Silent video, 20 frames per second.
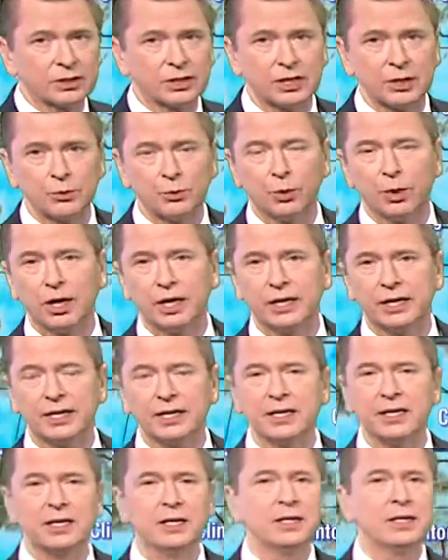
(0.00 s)
to
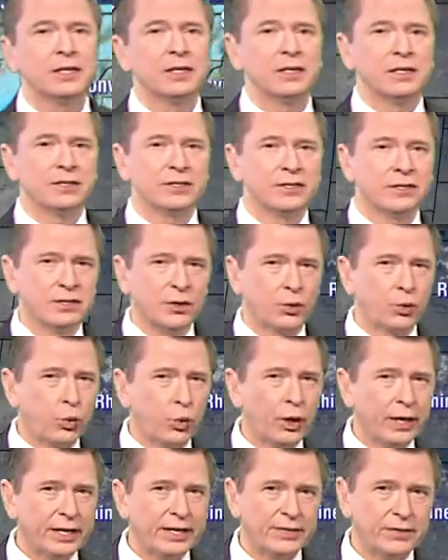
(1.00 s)
Kewaunee. This isn't
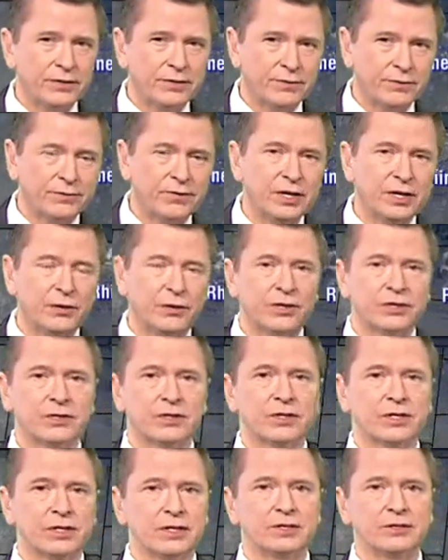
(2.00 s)
quite as vigorous
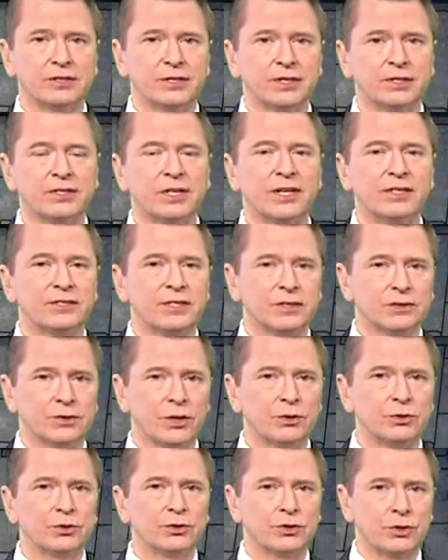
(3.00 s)
and as intense as
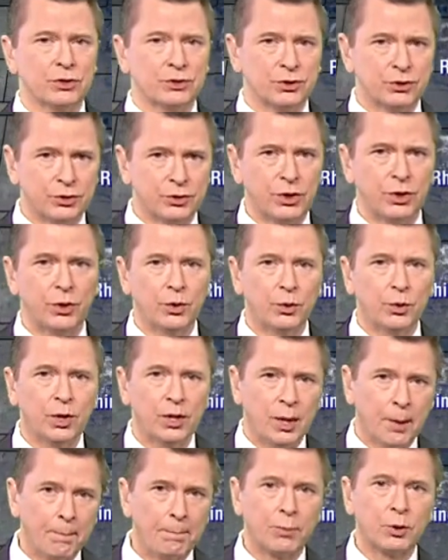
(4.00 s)
those snow
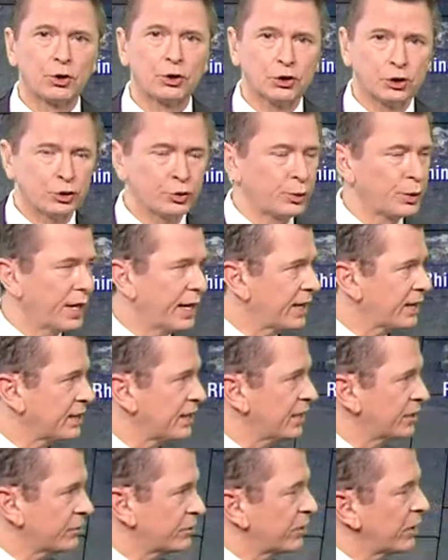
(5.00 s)
bursts we had
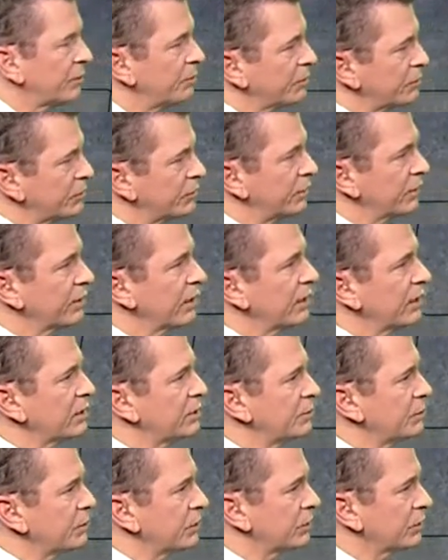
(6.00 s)
yesterday, but still getting
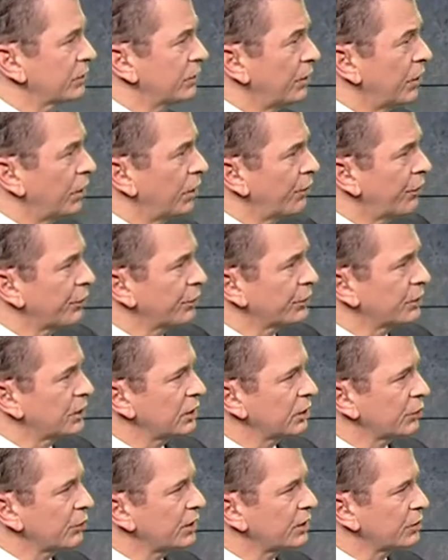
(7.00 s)
some snow.
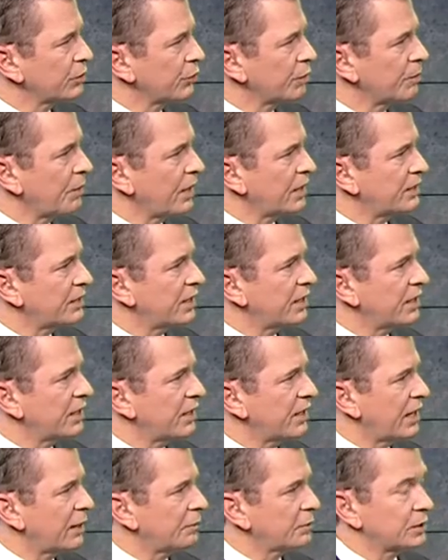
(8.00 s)
13 degrees in Green Bay, 10
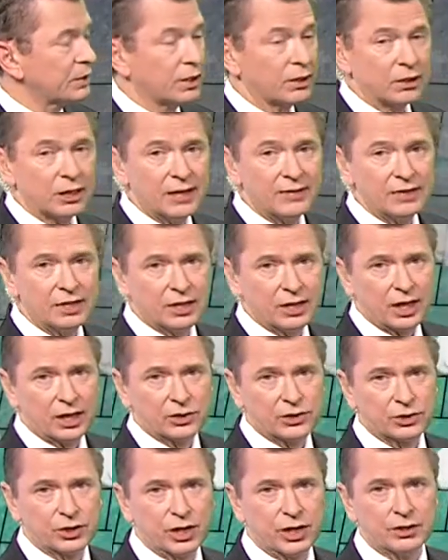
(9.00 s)
in Appleton, 11 in
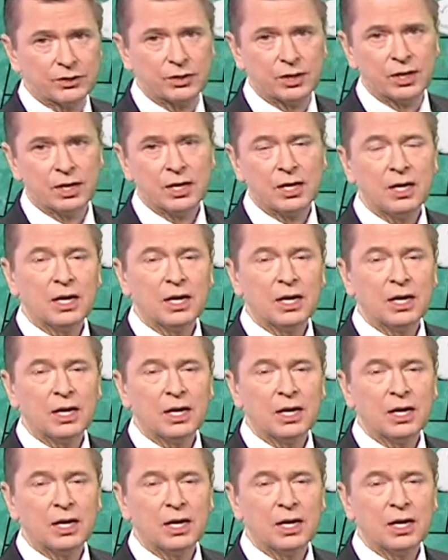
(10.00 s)
Oshkosh.